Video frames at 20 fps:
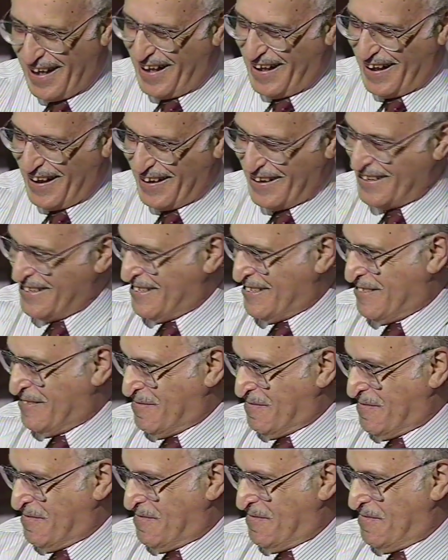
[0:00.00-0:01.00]
And
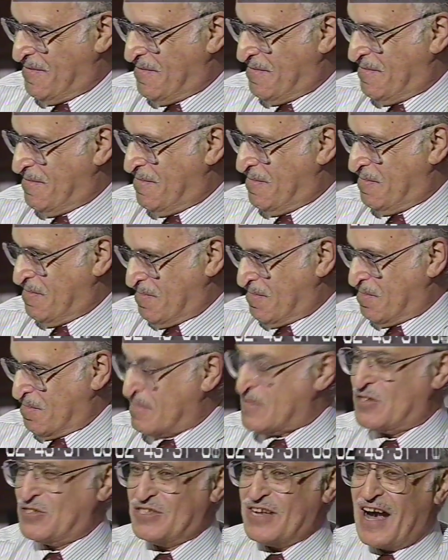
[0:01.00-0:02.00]

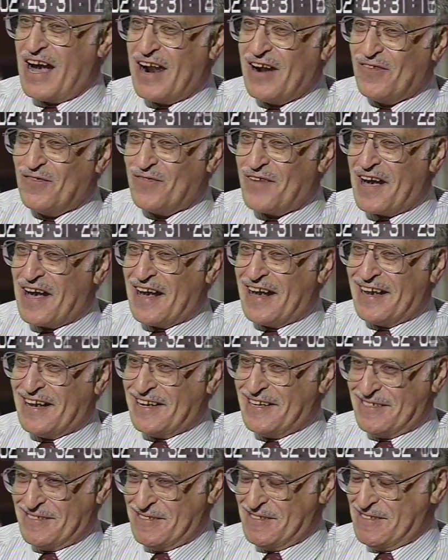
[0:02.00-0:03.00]
Salva's
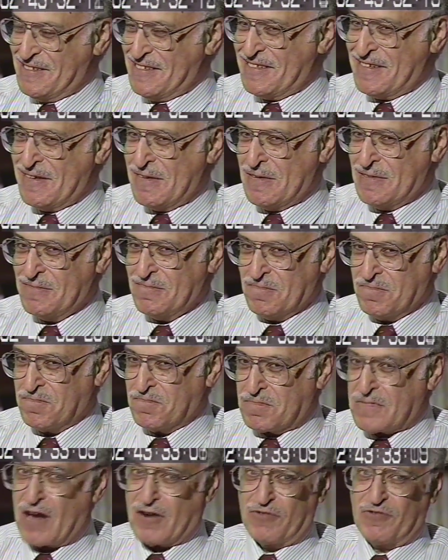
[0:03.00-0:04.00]

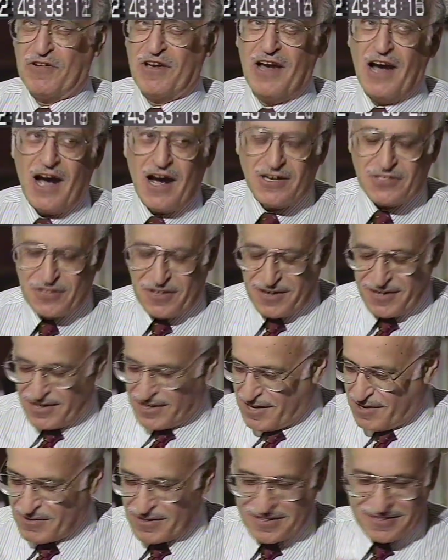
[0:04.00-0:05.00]
reaction,
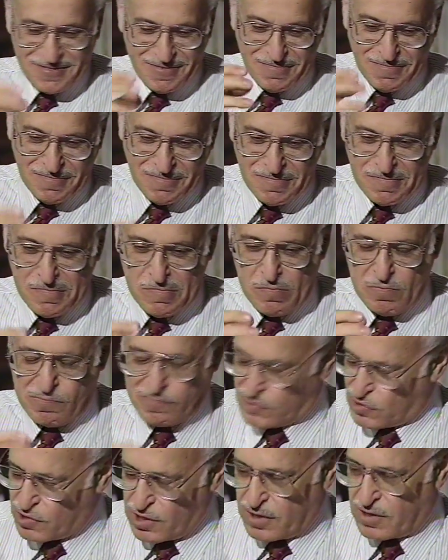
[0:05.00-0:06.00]
he was
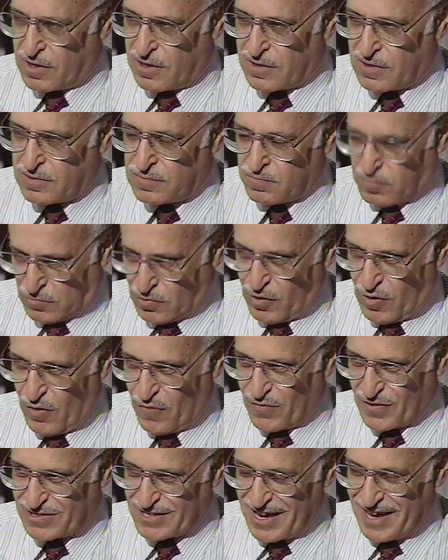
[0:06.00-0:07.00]
drinking. All
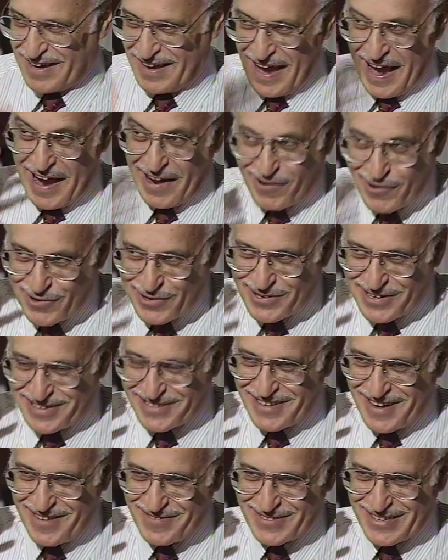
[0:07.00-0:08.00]
of a sudden he heard
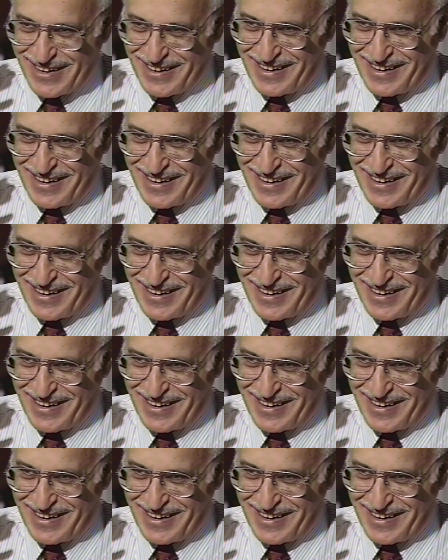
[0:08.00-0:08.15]
it, and